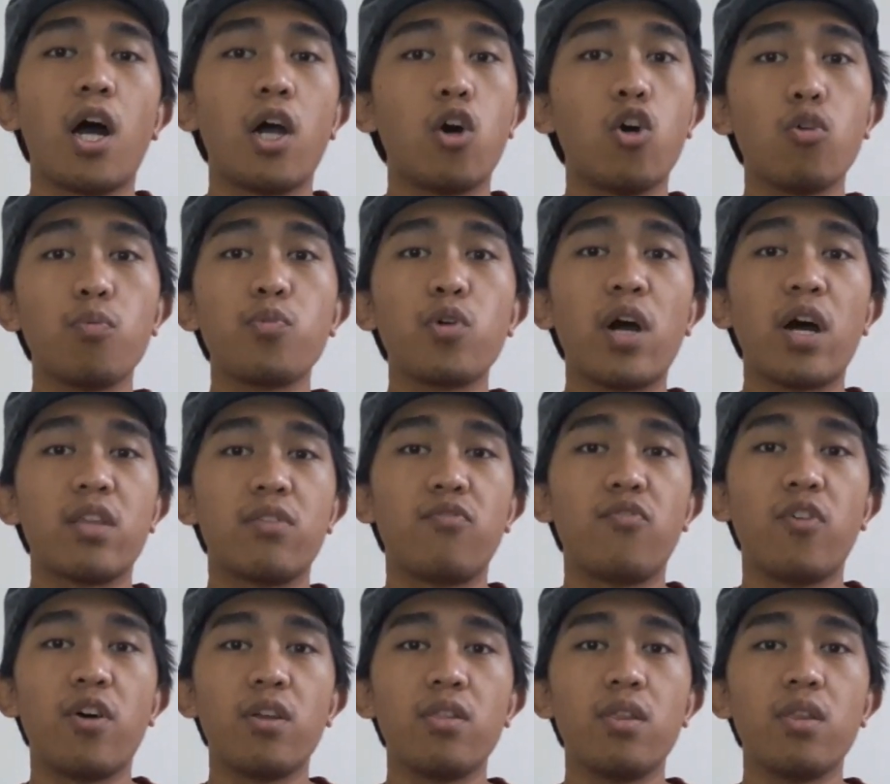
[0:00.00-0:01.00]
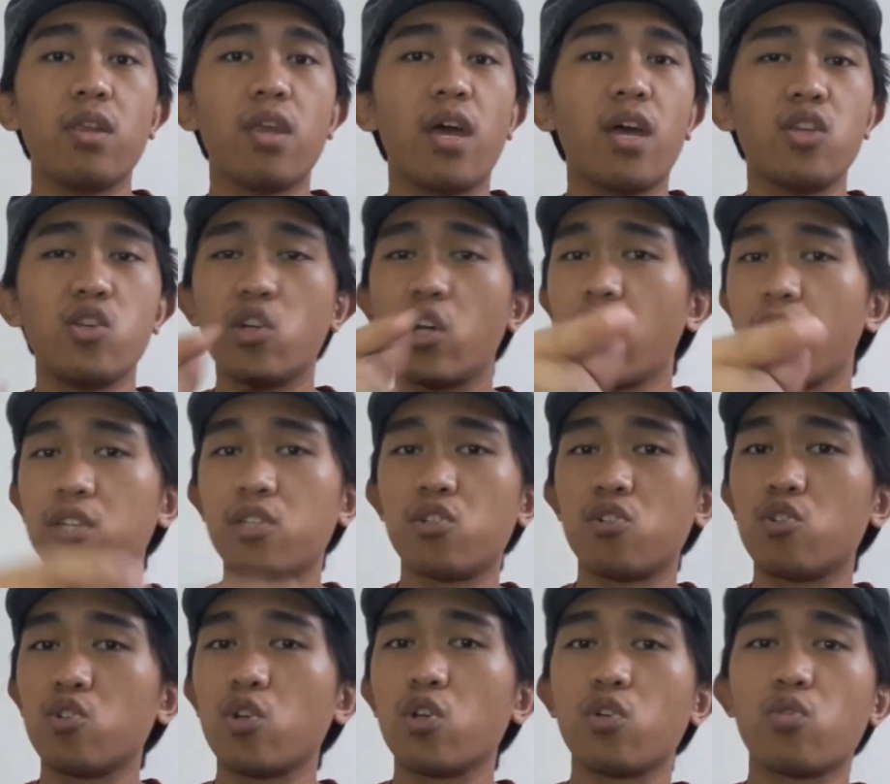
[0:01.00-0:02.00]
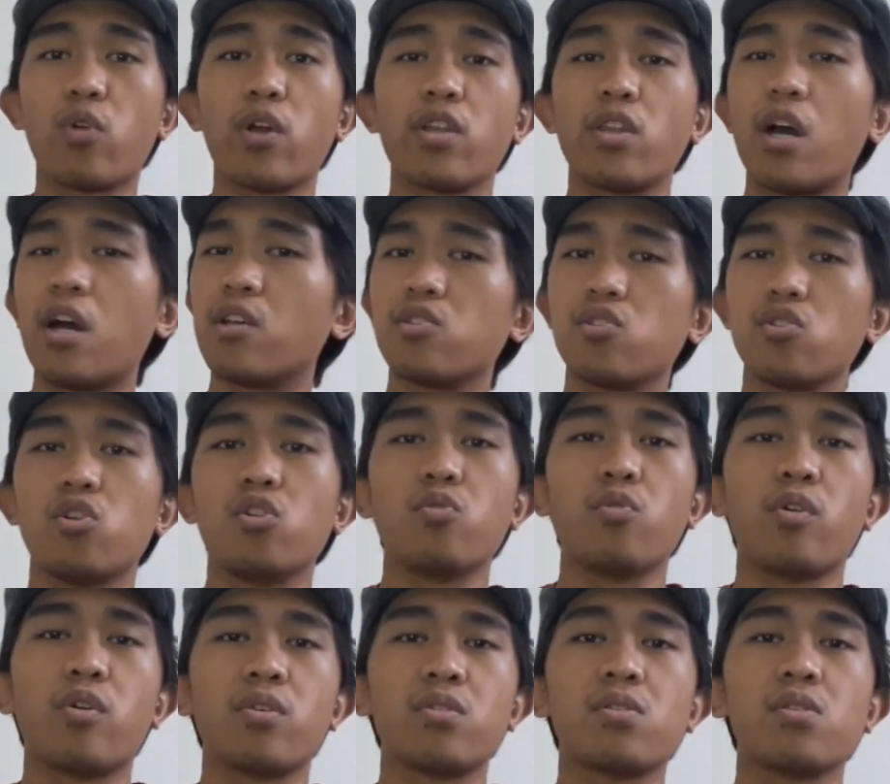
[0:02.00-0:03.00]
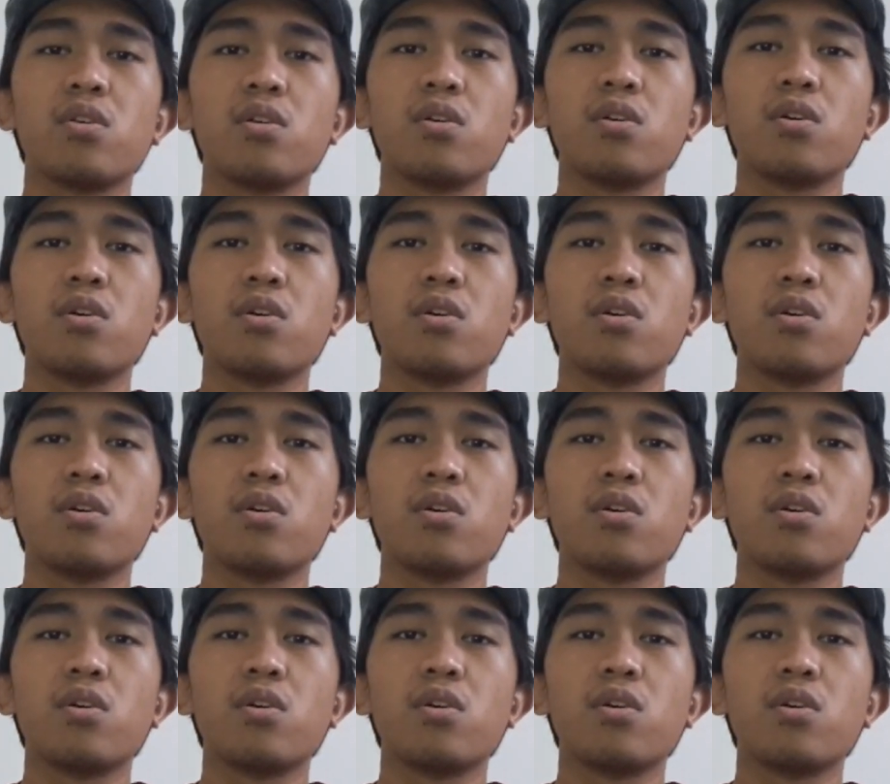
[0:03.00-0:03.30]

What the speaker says: I hope you had fun and you guys are doing great as always.